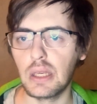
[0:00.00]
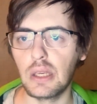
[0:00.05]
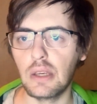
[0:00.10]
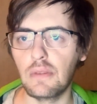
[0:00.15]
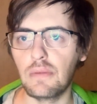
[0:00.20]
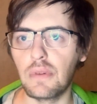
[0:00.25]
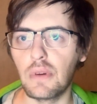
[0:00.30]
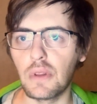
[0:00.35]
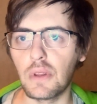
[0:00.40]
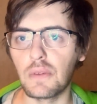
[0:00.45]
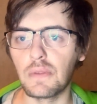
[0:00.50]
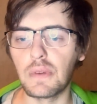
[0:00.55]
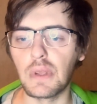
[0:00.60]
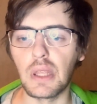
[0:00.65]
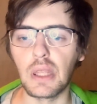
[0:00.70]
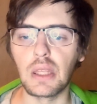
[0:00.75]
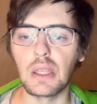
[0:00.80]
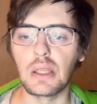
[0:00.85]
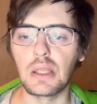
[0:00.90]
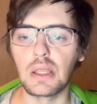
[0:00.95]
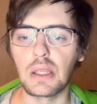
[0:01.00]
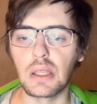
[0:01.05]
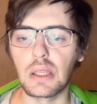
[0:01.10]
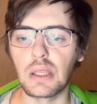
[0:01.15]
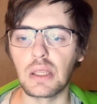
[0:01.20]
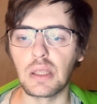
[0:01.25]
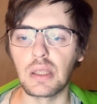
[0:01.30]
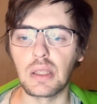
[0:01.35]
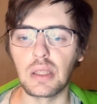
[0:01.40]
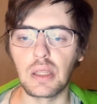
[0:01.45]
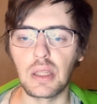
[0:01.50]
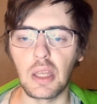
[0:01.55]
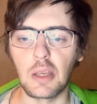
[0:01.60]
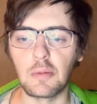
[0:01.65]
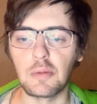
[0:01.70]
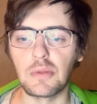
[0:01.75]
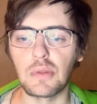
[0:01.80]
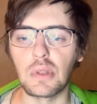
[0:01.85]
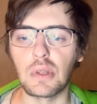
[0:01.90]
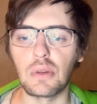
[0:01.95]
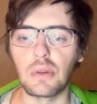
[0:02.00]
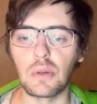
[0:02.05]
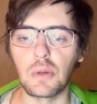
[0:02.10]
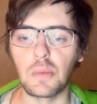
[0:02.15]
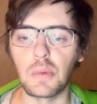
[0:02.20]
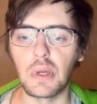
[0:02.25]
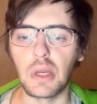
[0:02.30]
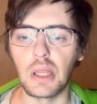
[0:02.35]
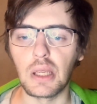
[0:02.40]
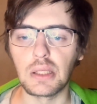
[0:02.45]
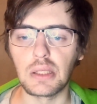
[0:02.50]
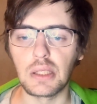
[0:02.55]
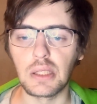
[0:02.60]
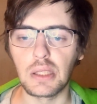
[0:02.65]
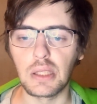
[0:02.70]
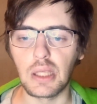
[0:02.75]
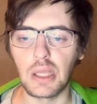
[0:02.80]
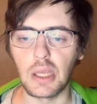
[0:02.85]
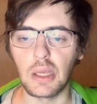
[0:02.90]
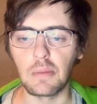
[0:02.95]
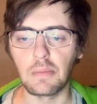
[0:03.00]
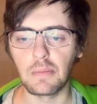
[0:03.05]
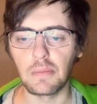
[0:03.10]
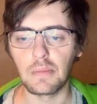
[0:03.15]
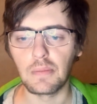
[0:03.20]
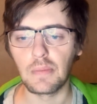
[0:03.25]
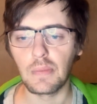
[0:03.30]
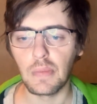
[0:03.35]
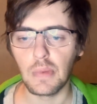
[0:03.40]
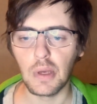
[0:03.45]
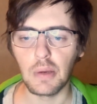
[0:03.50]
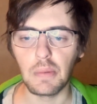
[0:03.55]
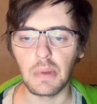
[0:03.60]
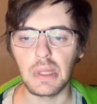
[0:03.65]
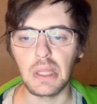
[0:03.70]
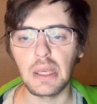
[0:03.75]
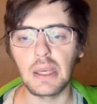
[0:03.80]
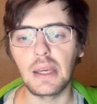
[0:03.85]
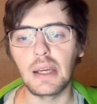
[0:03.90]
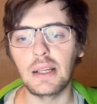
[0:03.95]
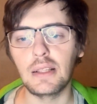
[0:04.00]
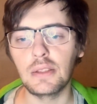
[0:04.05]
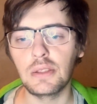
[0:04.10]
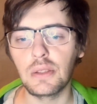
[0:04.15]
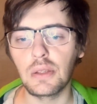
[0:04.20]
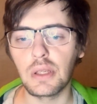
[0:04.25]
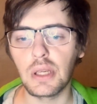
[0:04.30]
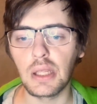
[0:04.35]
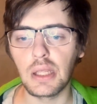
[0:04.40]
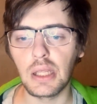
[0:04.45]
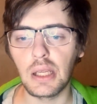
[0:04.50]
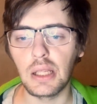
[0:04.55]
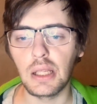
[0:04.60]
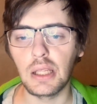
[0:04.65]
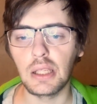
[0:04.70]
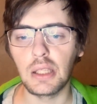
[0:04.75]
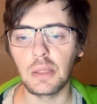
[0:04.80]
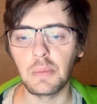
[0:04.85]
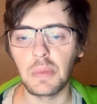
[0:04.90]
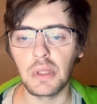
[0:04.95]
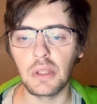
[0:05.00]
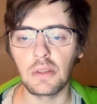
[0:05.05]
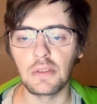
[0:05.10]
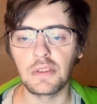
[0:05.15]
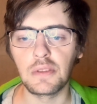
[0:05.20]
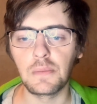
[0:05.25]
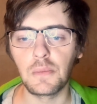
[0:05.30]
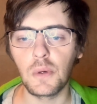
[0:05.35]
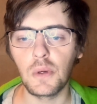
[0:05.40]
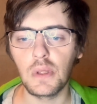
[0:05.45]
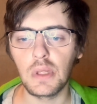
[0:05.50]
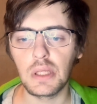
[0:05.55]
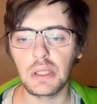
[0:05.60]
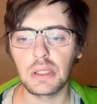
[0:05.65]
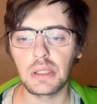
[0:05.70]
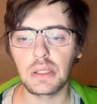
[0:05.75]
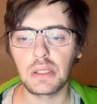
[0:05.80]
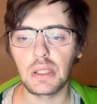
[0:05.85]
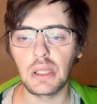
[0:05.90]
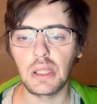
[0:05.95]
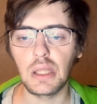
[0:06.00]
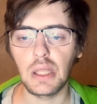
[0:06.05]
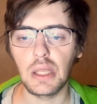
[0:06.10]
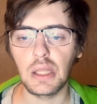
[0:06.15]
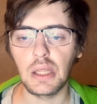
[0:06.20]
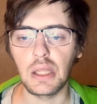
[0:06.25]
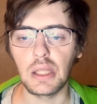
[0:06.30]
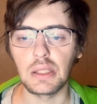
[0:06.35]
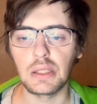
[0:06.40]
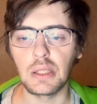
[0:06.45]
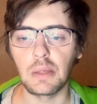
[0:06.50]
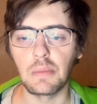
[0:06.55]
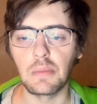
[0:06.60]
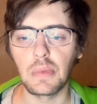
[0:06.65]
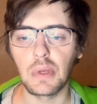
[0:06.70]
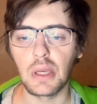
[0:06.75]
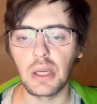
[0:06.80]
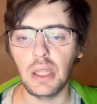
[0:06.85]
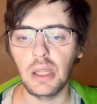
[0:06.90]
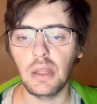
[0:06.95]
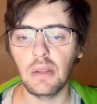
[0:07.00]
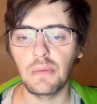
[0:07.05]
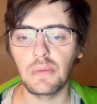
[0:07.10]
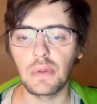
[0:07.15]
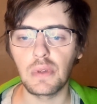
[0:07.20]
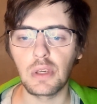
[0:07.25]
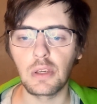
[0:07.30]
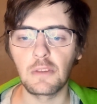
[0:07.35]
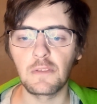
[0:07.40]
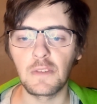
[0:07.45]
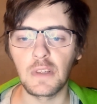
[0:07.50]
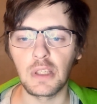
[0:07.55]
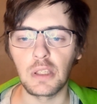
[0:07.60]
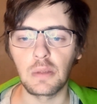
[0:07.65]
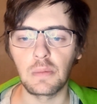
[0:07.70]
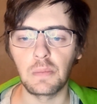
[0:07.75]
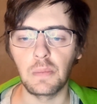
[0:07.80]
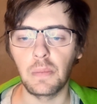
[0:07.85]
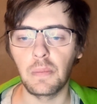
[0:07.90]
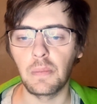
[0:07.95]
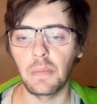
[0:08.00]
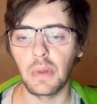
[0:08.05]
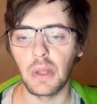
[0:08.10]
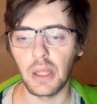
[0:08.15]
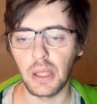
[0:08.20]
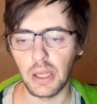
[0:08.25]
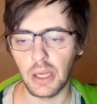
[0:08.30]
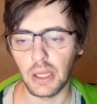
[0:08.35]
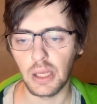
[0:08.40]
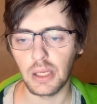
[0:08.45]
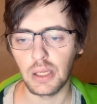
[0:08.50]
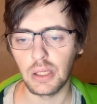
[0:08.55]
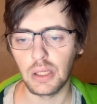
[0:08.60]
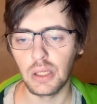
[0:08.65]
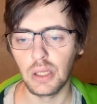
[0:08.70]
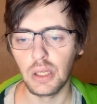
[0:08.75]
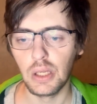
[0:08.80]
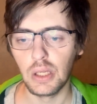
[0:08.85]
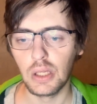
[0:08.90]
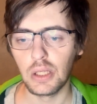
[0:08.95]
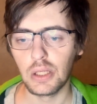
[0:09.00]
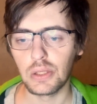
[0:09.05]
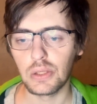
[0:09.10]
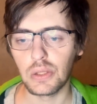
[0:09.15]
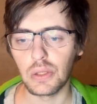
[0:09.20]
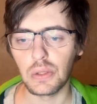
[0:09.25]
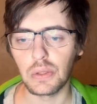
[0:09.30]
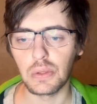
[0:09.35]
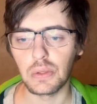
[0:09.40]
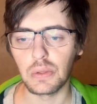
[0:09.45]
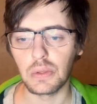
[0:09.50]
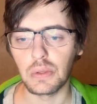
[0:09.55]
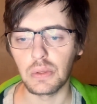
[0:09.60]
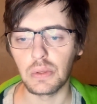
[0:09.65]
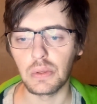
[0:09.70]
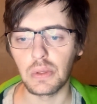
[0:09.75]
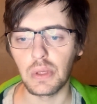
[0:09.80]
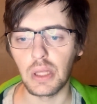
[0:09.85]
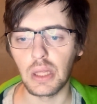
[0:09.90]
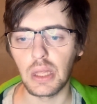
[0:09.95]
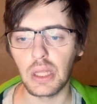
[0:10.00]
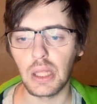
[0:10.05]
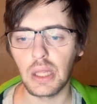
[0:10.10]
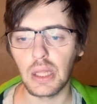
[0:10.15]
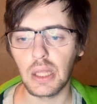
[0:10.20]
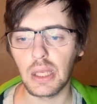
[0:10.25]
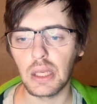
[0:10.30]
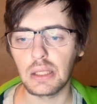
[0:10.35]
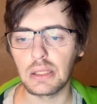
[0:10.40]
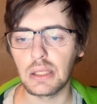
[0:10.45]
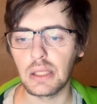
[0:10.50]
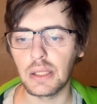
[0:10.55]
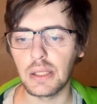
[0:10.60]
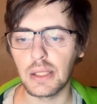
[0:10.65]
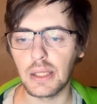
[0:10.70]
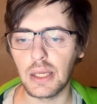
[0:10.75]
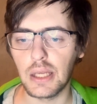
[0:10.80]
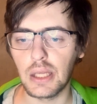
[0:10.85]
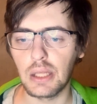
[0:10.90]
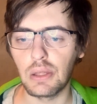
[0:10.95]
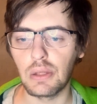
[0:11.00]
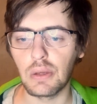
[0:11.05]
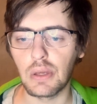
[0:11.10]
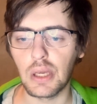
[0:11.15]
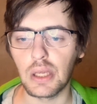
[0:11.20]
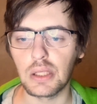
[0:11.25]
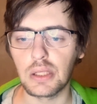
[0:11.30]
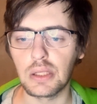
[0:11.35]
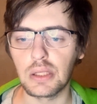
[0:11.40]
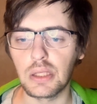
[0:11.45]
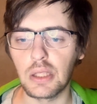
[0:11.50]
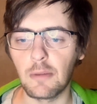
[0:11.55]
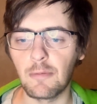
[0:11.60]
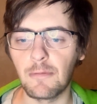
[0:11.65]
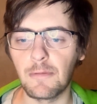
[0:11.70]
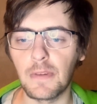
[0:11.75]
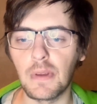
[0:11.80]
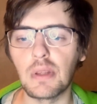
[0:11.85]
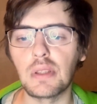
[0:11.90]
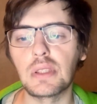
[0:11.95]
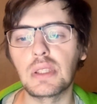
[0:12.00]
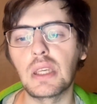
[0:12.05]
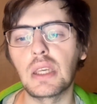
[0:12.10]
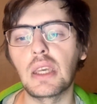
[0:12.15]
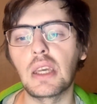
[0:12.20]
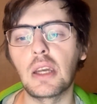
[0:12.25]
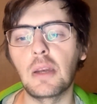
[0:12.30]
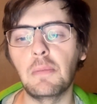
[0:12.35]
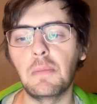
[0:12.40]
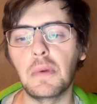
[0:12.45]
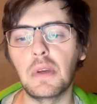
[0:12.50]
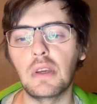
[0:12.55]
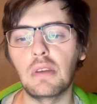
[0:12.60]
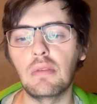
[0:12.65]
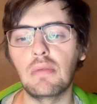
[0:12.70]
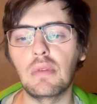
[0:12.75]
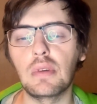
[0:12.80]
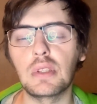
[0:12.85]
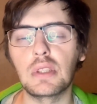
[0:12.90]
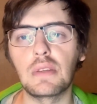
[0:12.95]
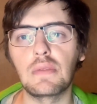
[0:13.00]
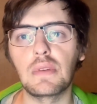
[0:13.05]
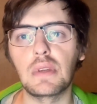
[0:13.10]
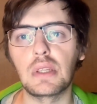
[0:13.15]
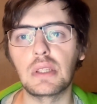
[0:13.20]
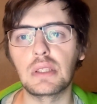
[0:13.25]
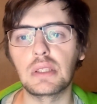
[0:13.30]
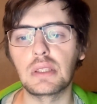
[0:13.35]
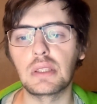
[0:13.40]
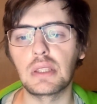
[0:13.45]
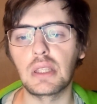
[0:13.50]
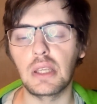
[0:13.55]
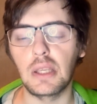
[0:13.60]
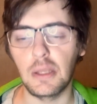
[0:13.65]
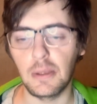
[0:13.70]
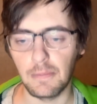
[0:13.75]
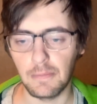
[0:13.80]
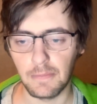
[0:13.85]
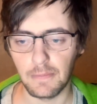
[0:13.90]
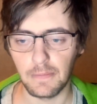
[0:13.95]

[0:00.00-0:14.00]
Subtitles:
following times when opening the game. But I also got a little bit of spoilers that it is some kind of worth playing. So in that case I'll try to catch them when they appear for the first time,